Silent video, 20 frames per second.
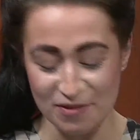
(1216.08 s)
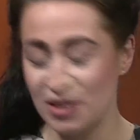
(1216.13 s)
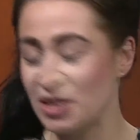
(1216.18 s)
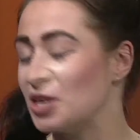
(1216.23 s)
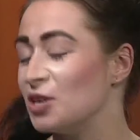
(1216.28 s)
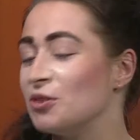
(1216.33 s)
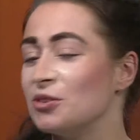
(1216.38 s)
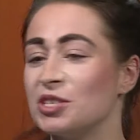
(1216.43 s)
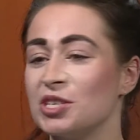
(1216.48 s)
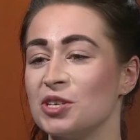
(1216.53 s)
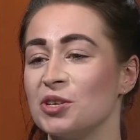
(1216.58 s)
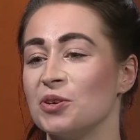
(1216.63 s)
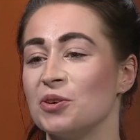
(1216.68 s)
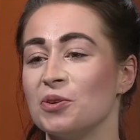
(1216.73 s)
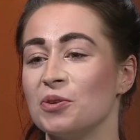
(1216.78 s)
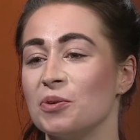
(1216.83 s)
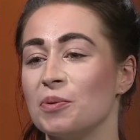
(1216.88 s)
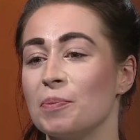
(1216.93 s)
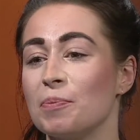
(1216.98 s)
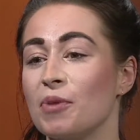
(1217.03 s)
for you
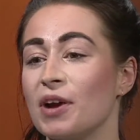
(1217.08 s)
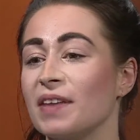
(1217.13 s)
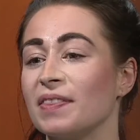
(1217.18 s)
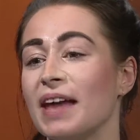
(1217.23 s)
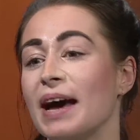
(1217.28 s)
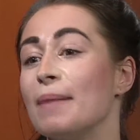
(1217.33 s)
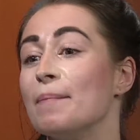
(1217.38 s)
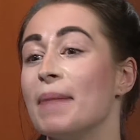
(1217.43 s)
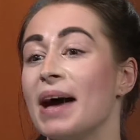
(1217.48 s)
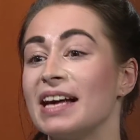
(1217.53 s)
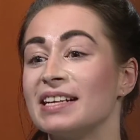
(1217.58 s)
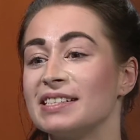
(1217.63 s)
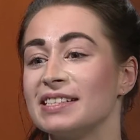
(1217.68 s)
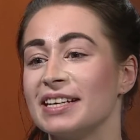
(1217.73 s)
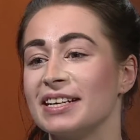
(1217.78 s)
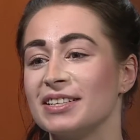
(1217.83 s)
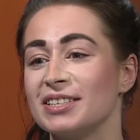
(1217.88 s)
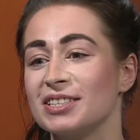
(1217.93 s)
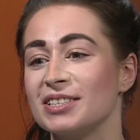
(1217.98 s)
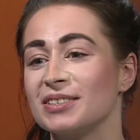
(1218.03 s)
to bring that
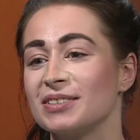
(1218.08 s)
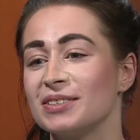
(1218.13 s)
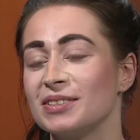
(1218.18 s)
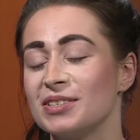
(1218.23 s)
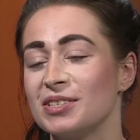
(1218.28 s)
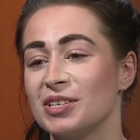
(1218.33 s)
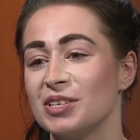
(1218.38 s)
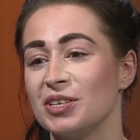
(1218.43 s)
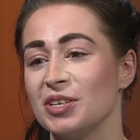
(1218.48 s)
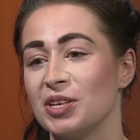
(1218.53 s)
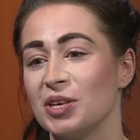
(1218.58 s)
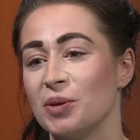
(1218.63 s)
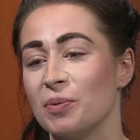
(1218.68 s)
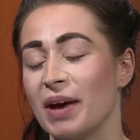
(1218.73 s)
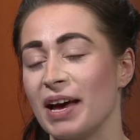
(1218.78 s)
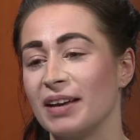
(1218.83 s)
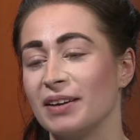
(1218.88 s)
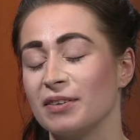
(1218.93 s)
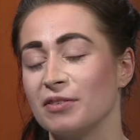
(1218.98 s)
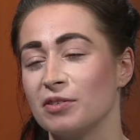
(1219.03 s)
message to the
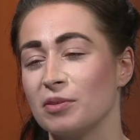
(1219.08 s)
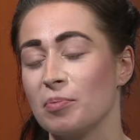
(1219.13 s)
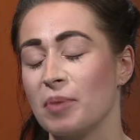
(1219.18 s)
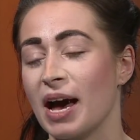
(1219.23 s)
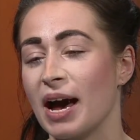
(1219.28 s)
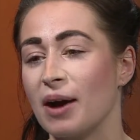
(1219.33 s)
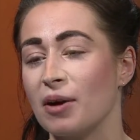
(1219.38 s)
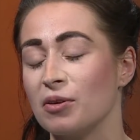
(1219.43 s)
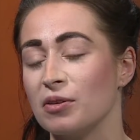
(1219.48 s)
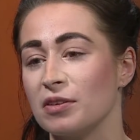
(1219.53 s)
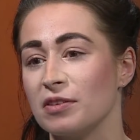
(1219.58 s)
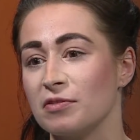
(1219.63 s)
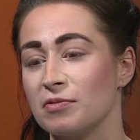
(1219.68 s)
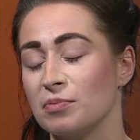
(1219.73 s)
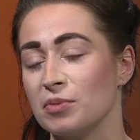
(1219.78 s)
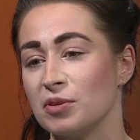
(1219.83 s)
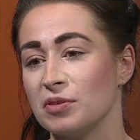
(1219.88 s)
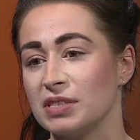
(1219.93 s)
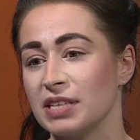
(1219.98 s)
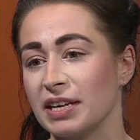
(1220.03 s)
UN of the power of
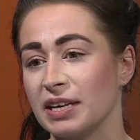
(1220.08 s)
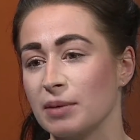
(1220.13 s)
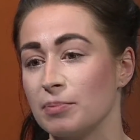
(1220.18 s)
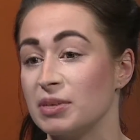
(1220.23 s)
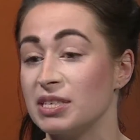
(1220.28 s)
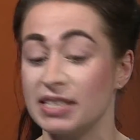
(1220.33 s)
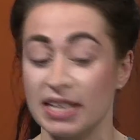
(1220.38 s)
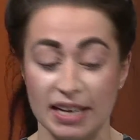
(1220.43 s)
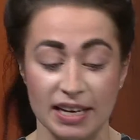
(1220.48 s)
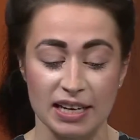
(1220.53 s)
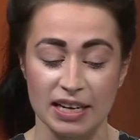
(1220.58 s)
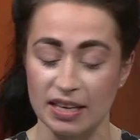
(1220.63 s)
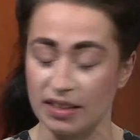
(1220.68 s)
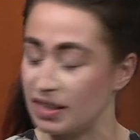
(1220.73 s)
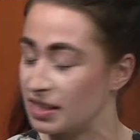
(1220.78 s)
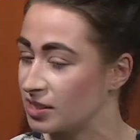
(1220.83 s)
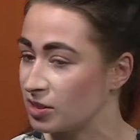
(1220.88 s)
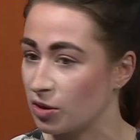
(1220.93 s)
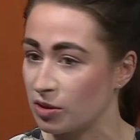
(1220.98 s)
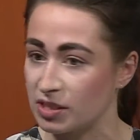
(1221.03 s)
music, particularly in
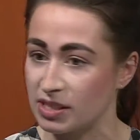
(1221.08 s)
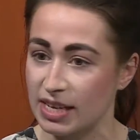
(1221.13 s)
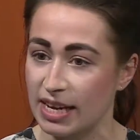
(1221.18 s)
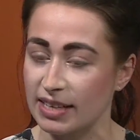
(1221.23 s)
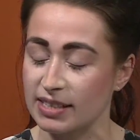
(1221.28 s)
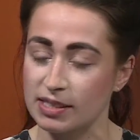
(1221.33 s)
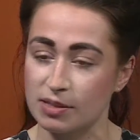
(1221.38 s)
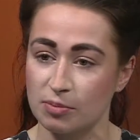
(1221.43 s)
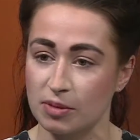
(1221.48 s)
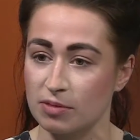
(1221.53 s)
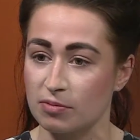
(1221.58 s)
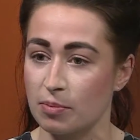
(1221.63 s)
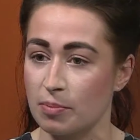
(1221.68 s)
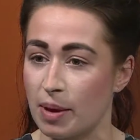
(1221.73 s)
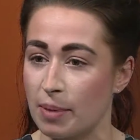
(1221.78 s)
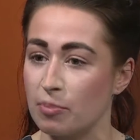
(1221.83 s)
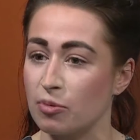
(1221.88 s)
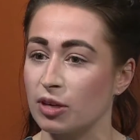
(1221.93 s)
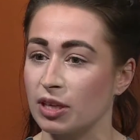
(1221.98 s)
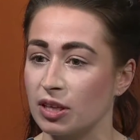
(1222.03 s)
this context with
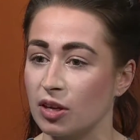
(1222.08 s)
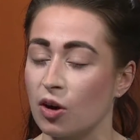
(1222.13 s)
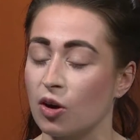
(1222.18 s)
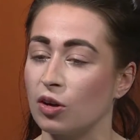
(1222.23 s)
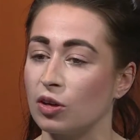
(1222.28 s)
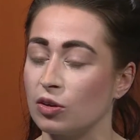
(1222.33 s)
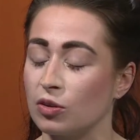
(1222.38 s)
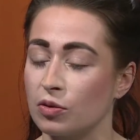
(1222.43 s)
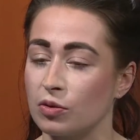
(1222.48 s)
remembering the Holocaust?